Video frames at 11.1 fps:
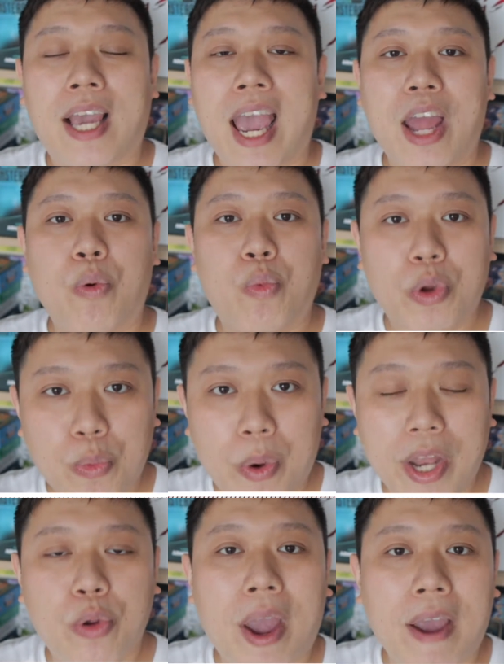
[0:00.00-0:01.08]
and
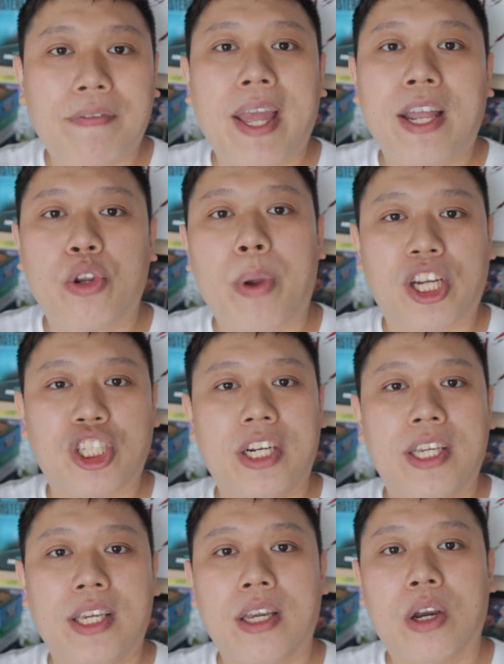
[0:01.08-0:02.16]
when you have that, you
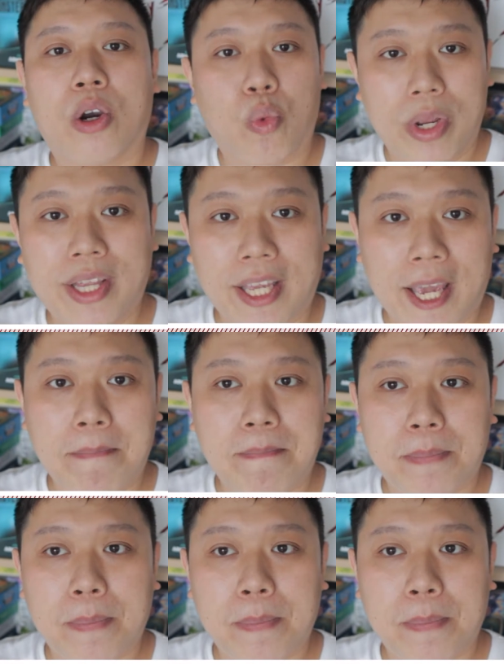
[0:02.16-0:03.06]
actually win the game.